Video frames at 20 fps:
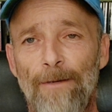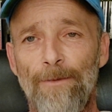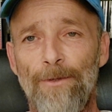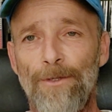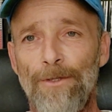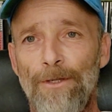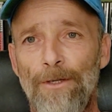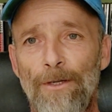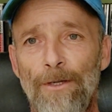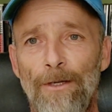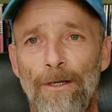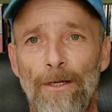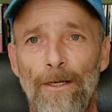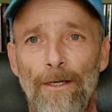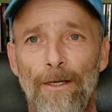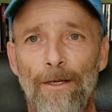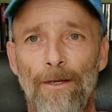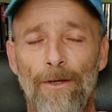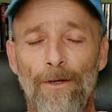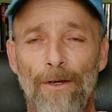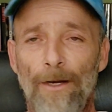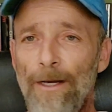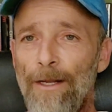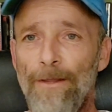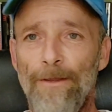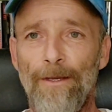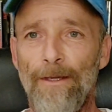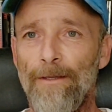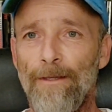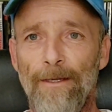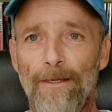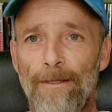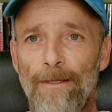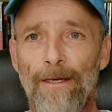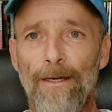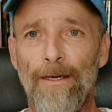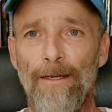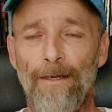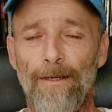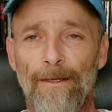I'm sure, or anything like
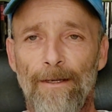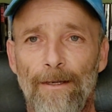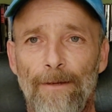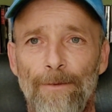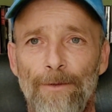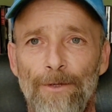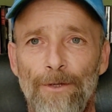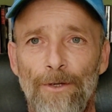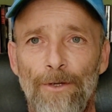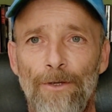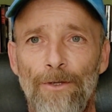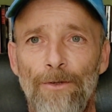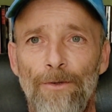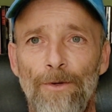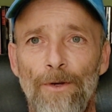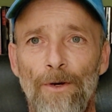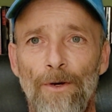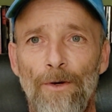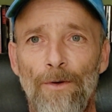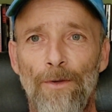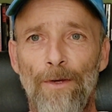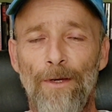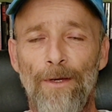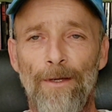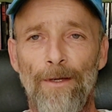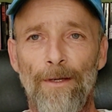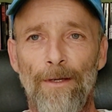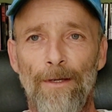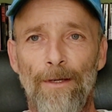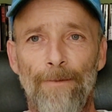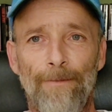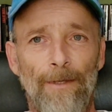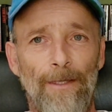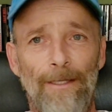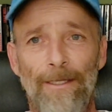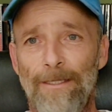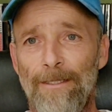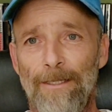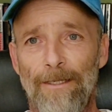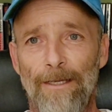that, I'm sure you know that,
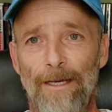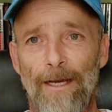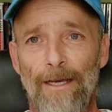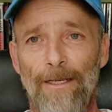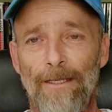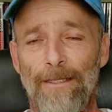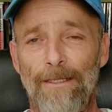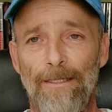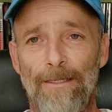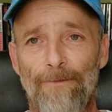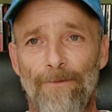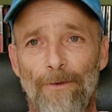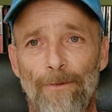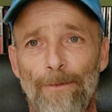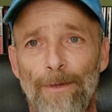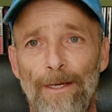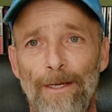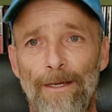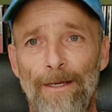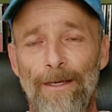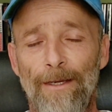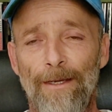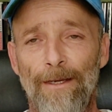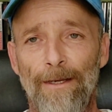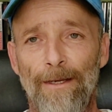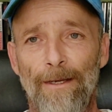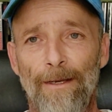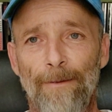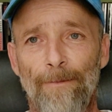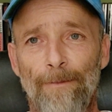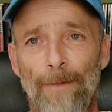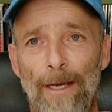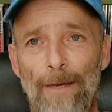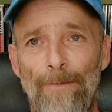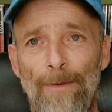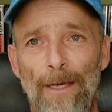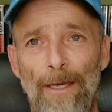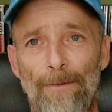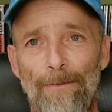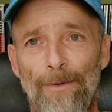at least for me, my
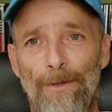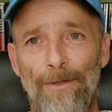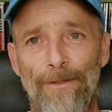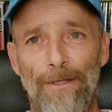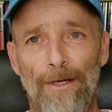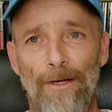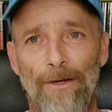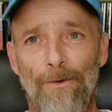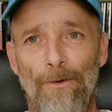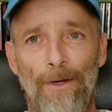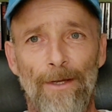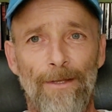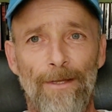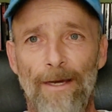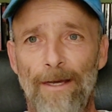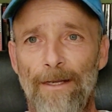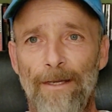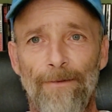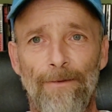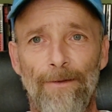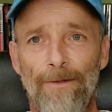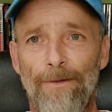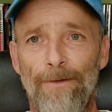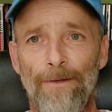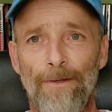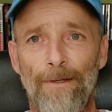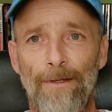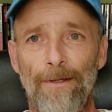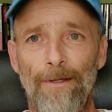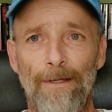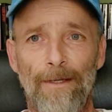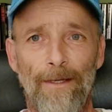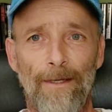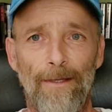pain pills aren't quite that heavy duty.